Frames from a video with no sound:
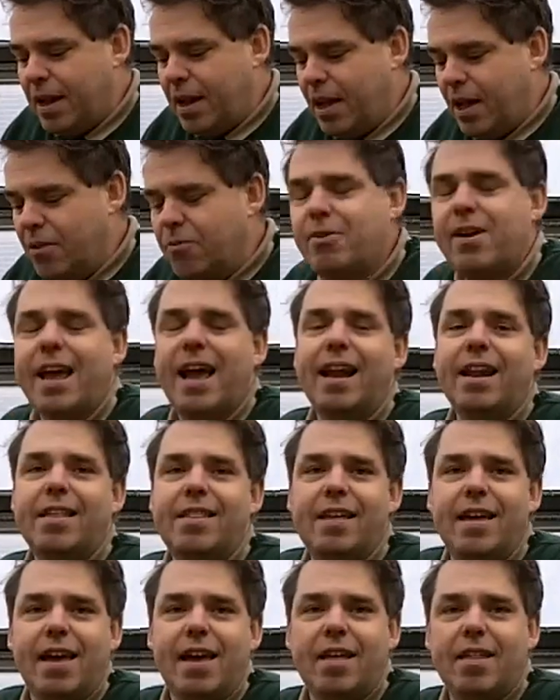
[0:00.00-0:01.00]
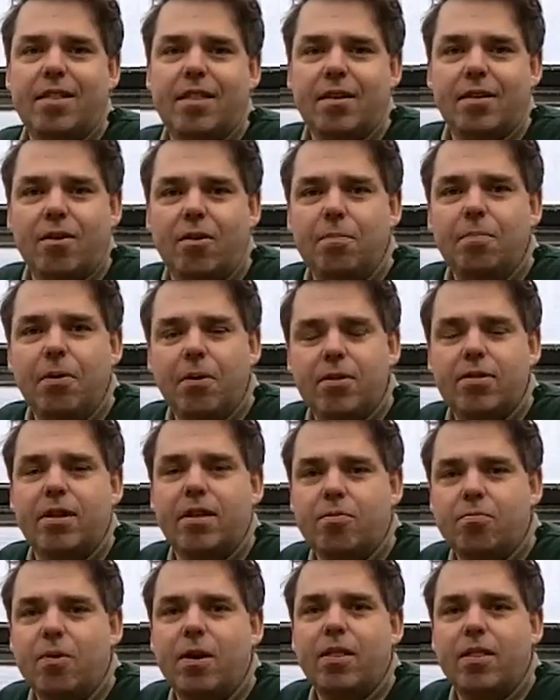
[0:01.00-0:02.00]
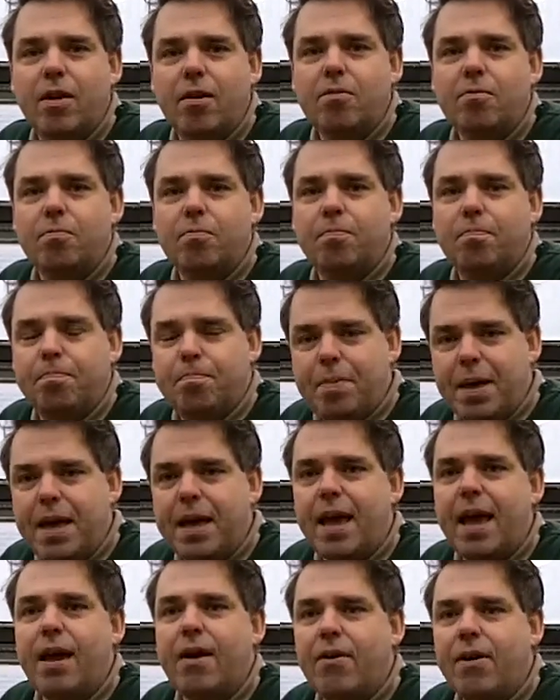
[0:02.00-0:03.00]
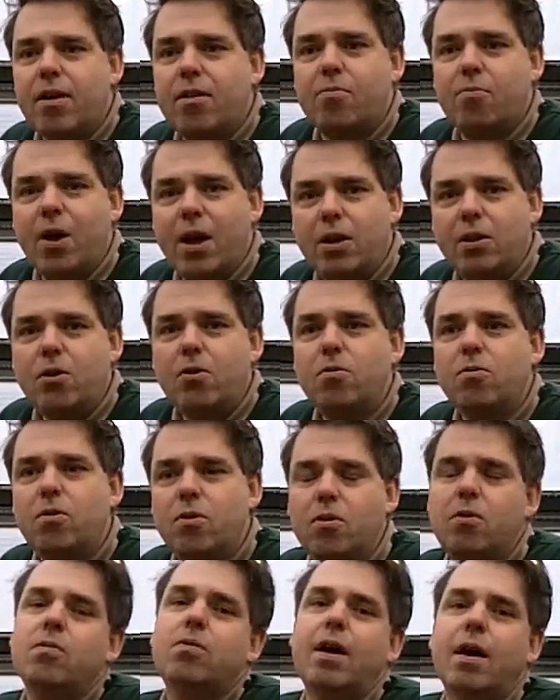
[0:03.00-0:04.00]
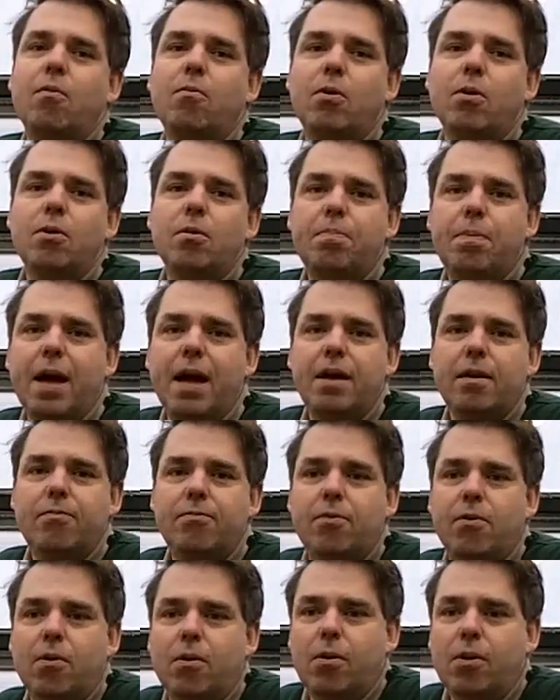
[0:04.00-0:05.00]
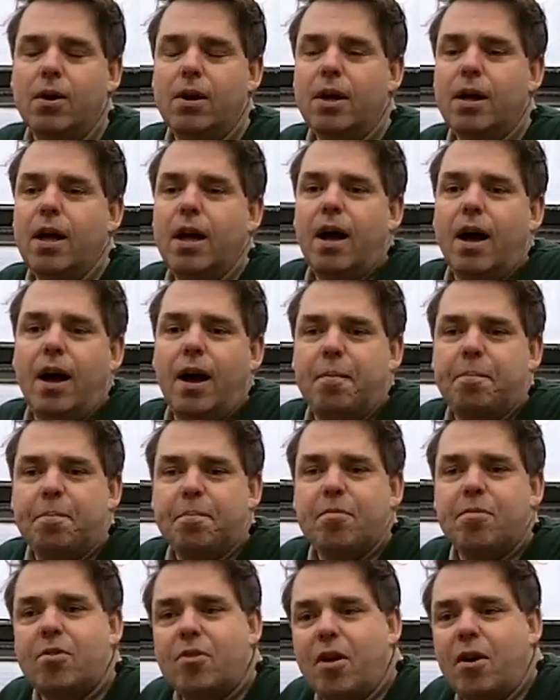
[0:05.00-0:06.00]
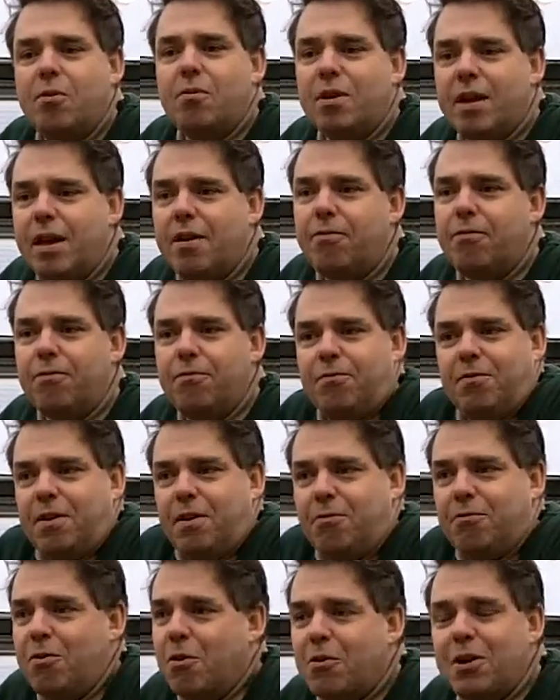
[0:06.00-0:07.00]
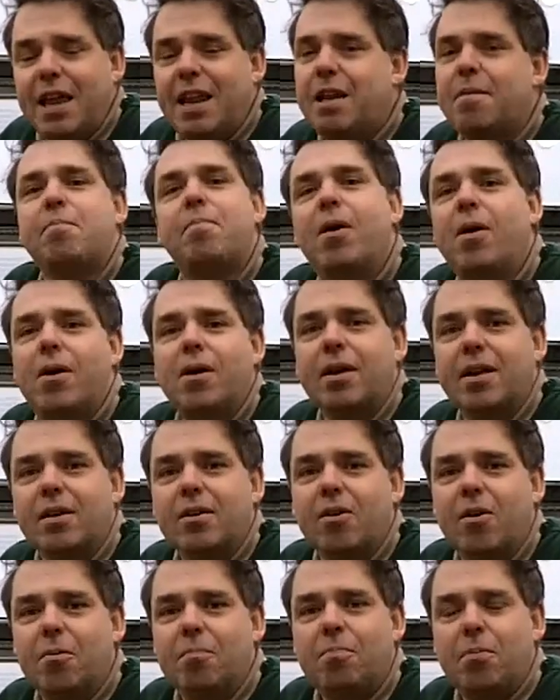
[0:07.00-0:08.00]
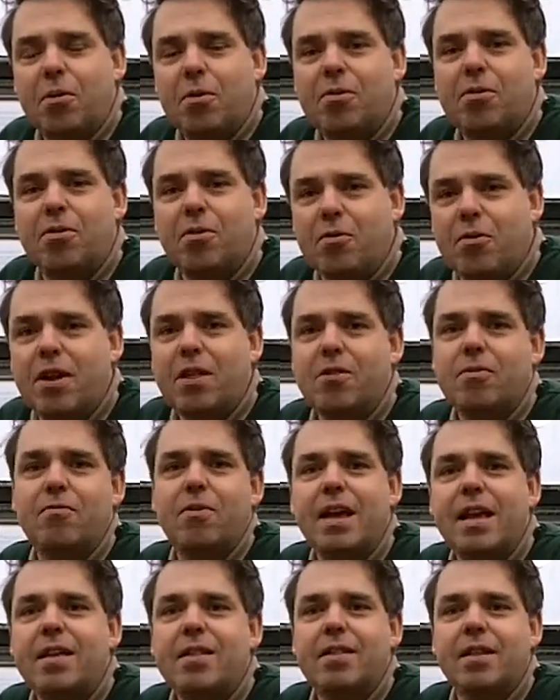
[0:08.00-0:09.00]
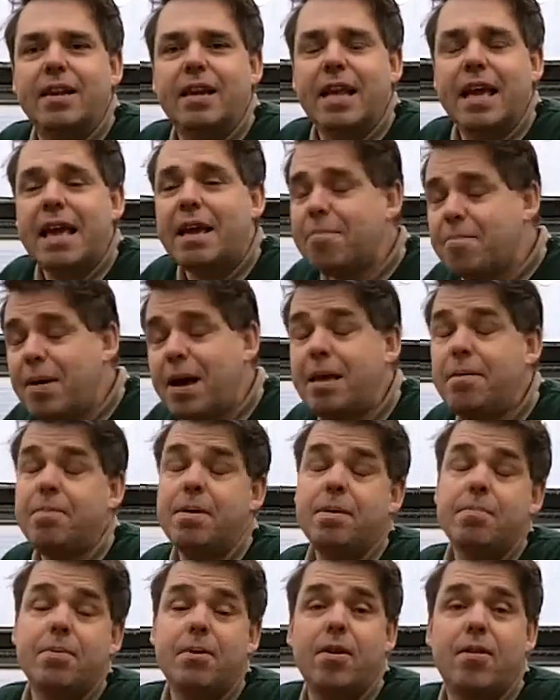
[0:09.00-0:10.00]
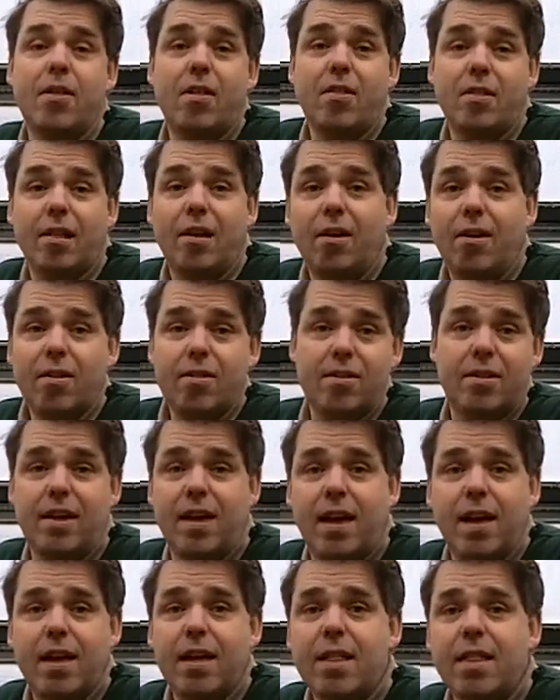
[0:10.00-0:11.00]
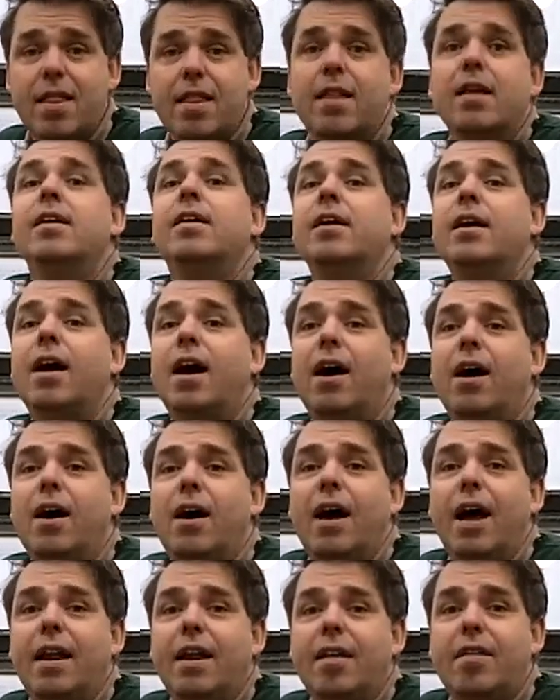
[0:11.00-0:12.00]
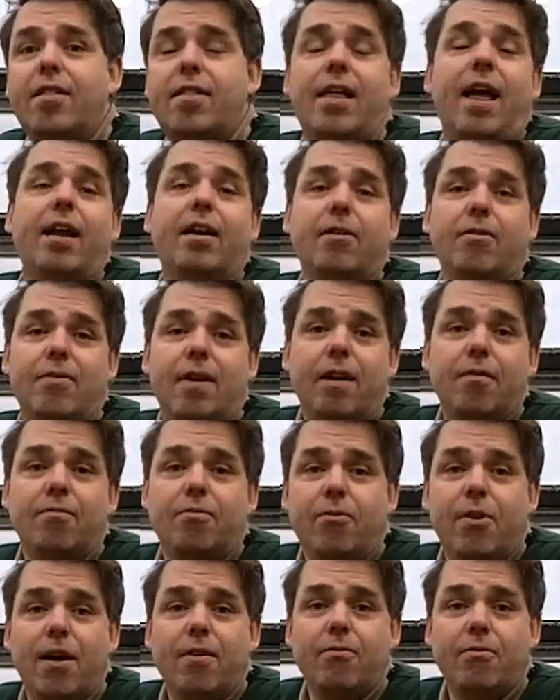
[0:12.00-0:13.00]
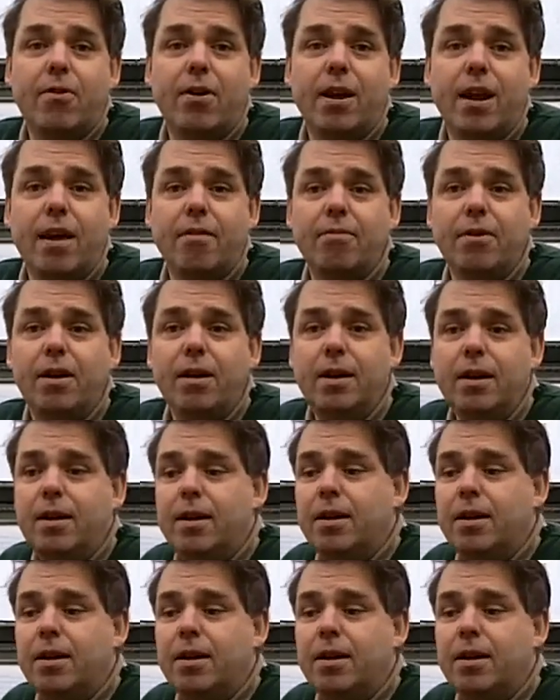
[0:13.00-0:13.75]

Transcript: the reality is that compost is one of those big areas where you do get what you pay for. So if you're getting bargain compost, there is a reason. It may be because it's last year's and it's sat around forever and ever.